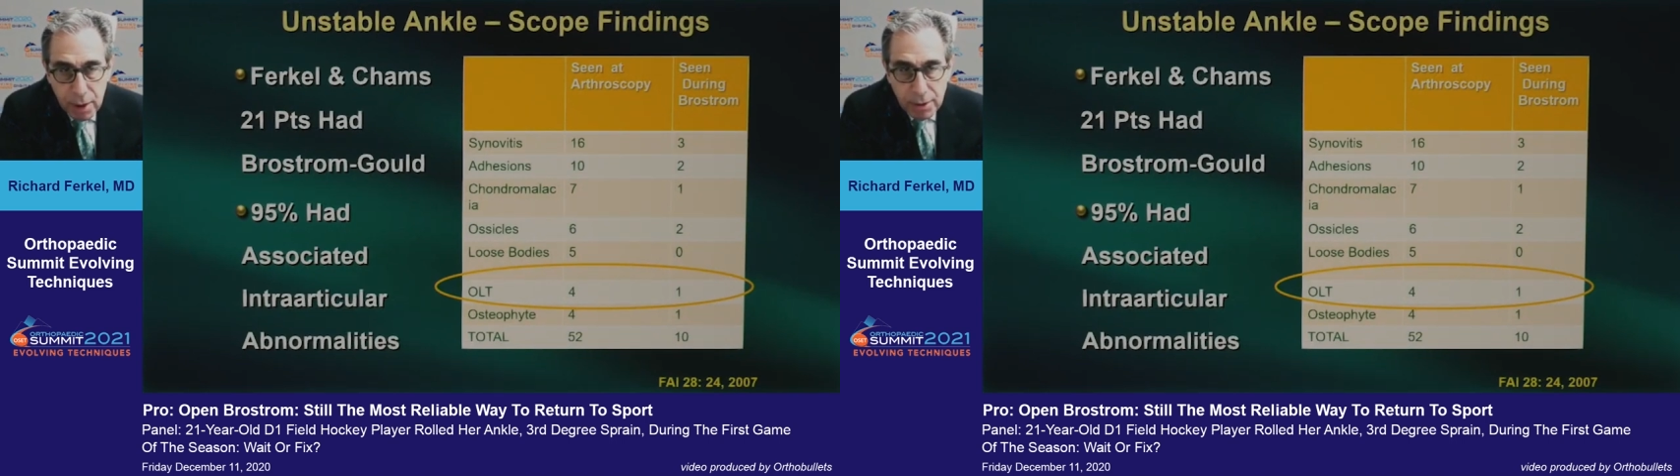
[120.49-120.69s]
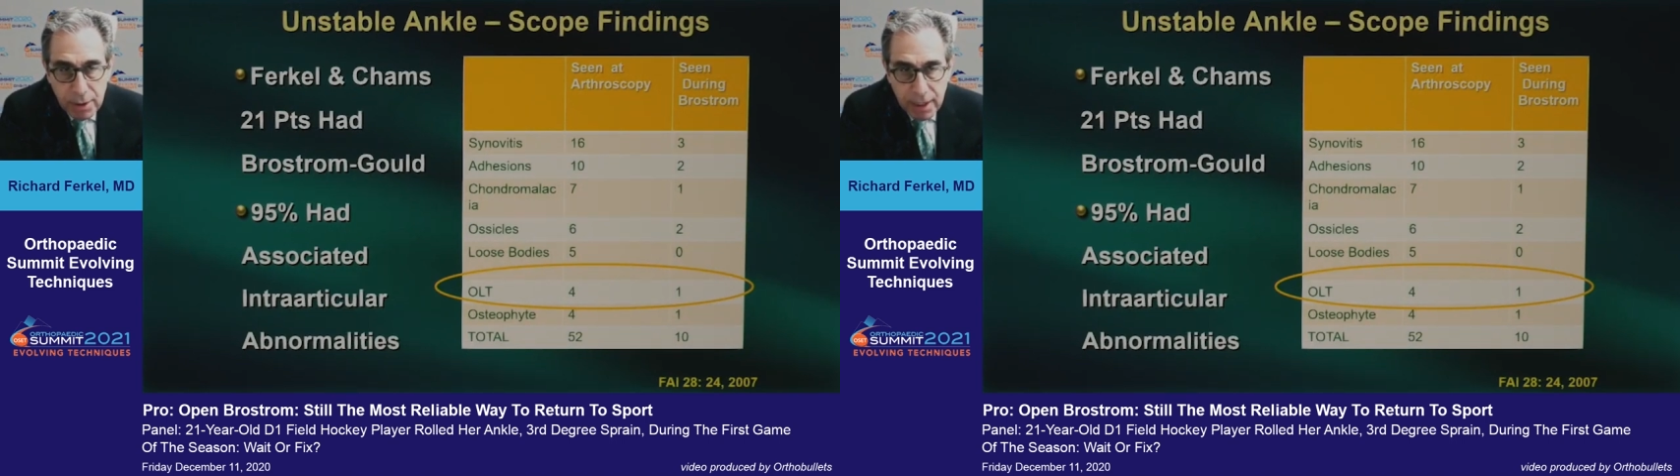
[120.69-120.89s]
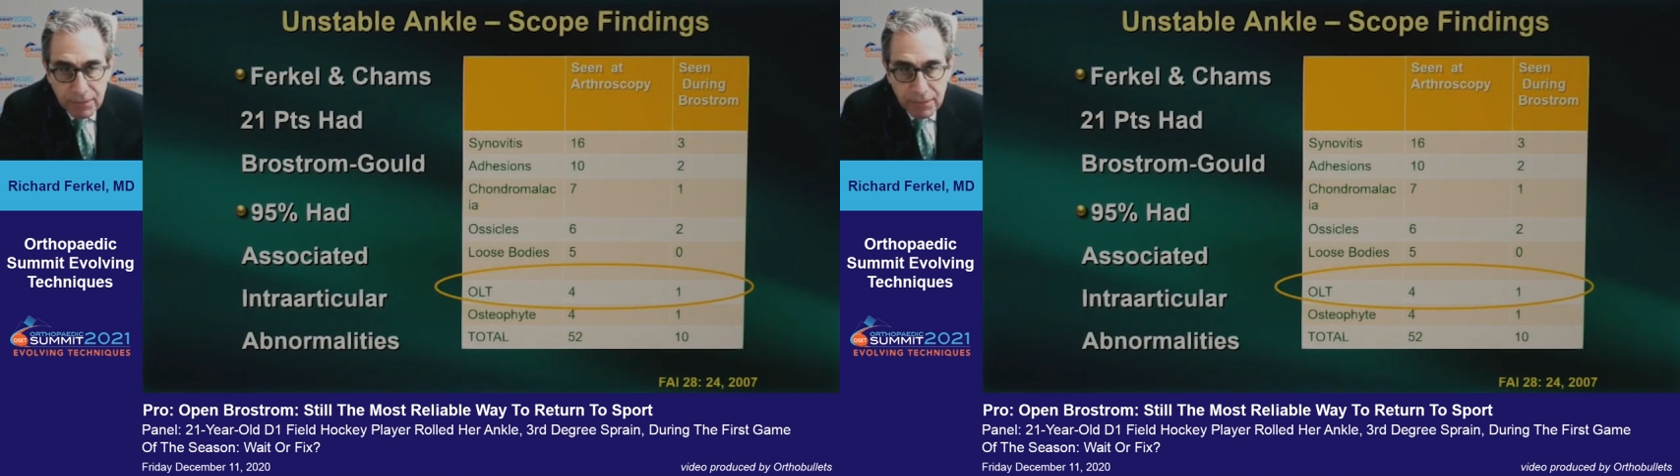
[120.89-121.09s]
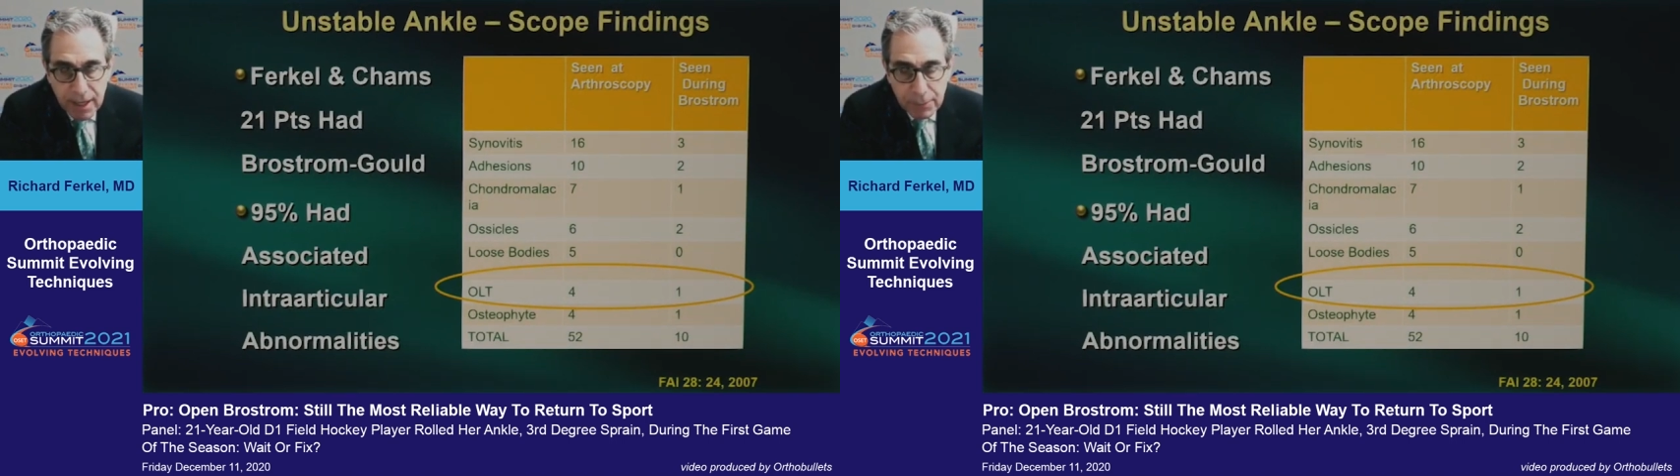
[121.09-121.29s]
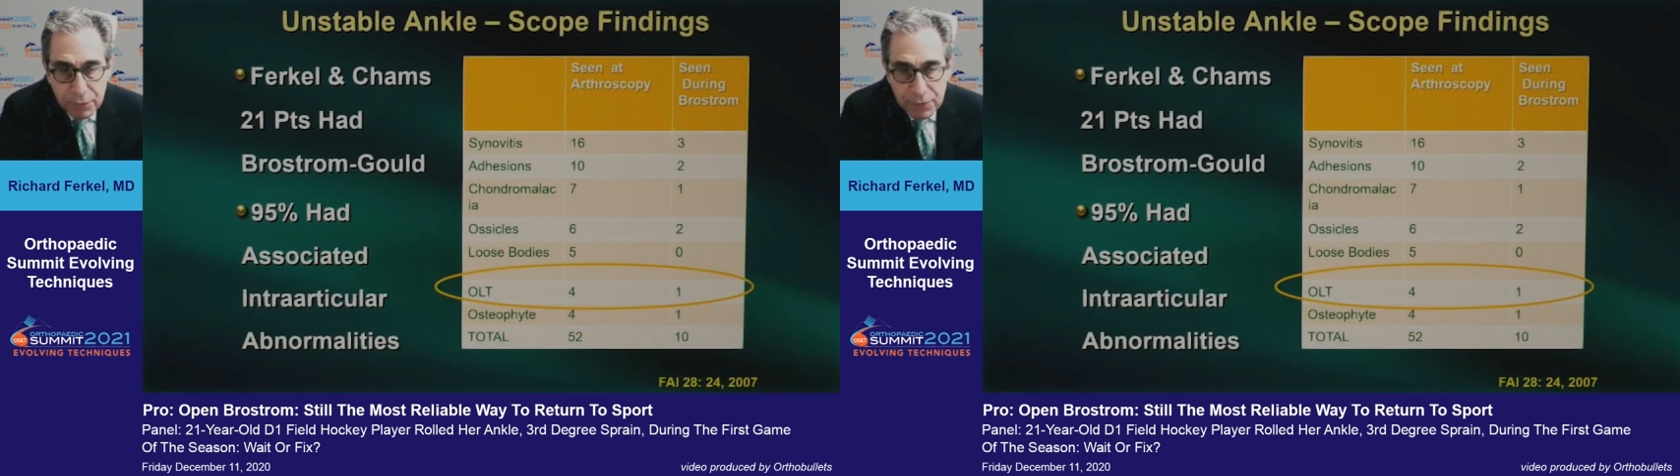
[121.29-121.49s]

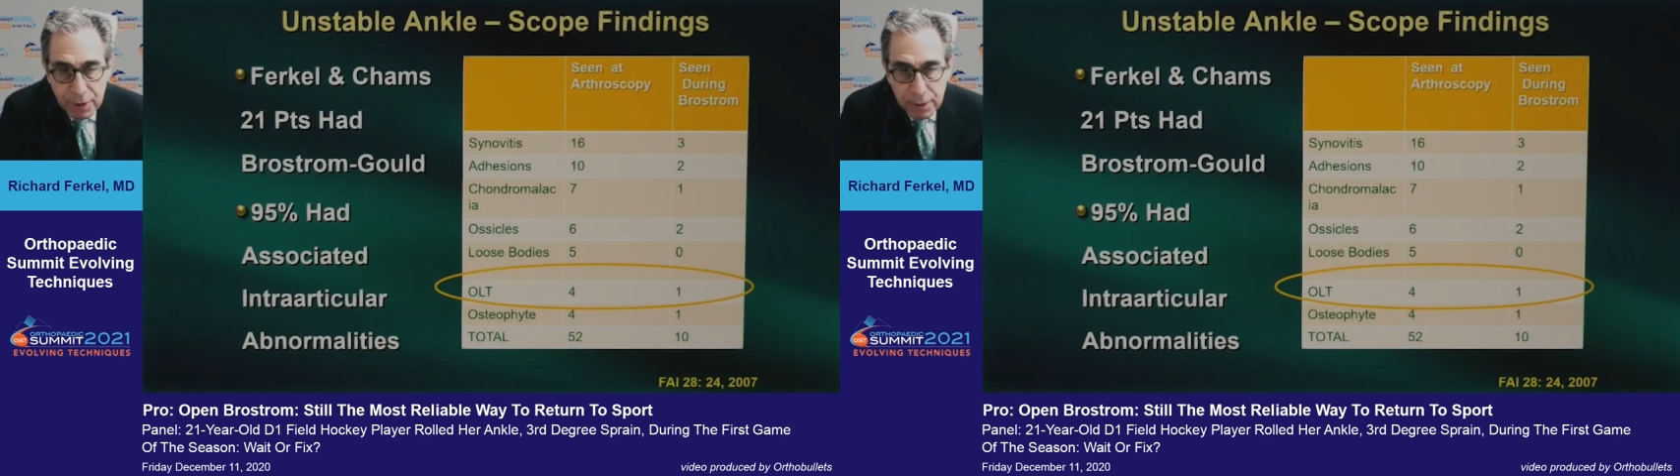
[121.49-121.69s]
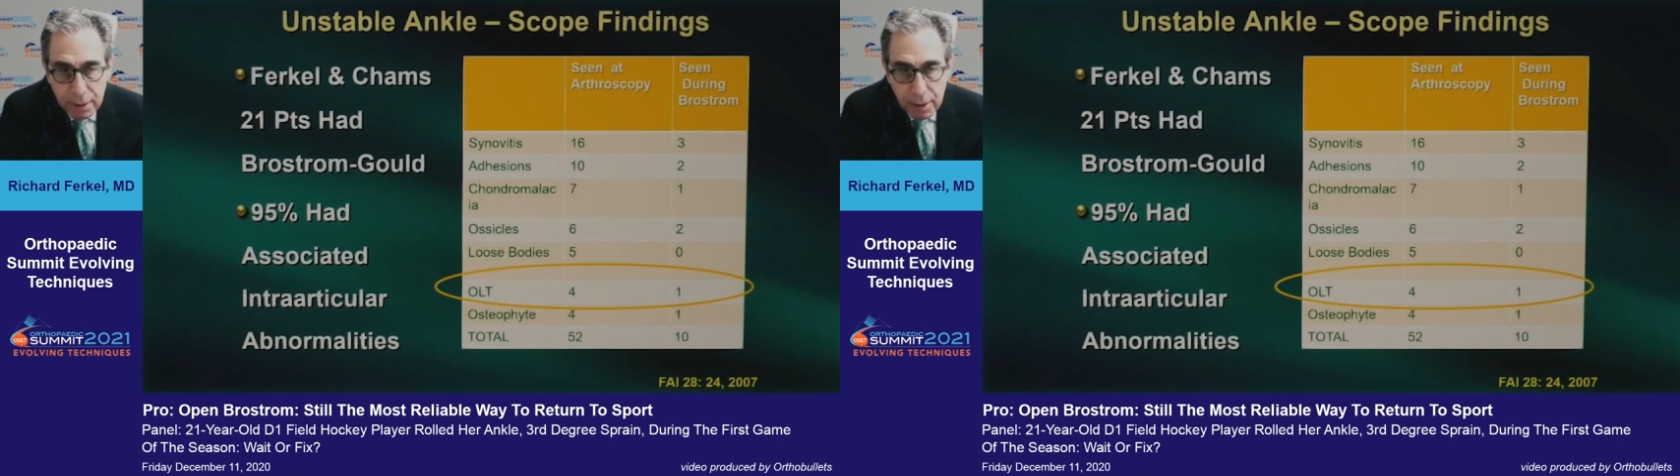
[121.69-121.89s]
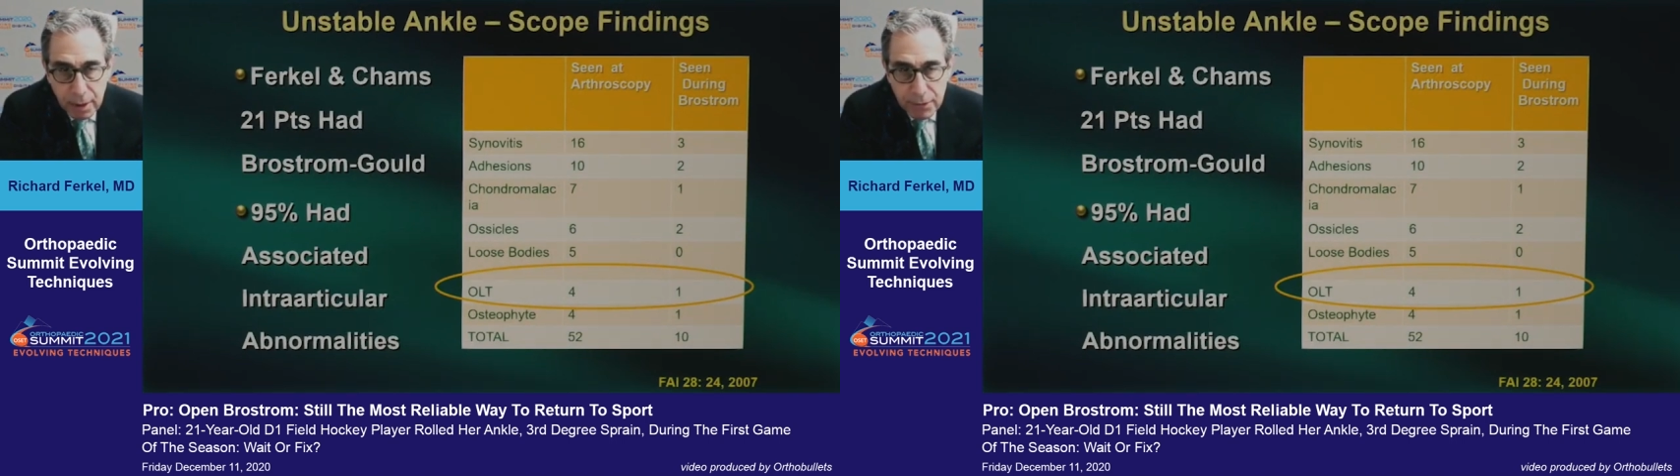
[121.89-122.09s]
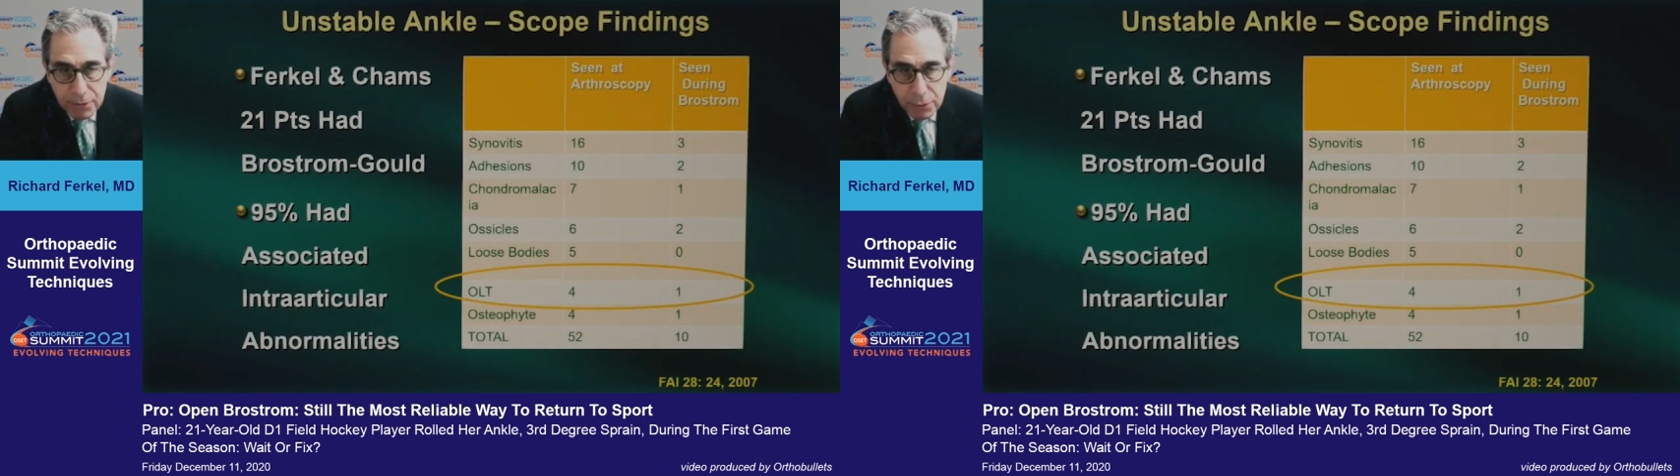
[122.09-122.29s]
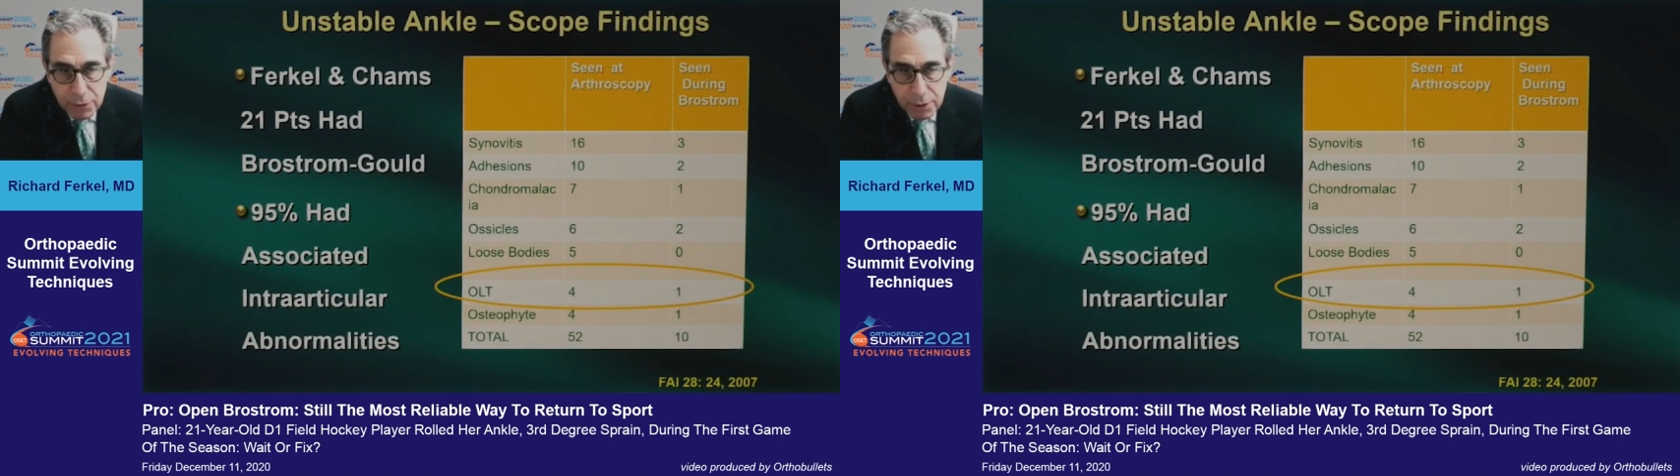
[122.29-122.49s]
95%
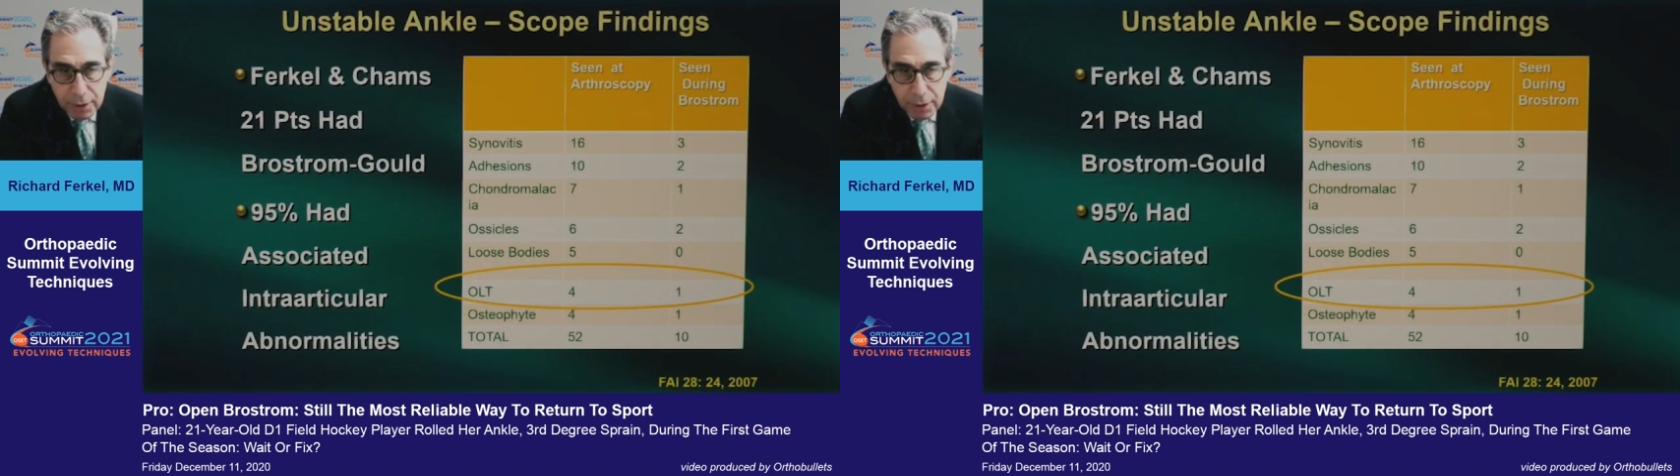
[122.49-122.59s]
associated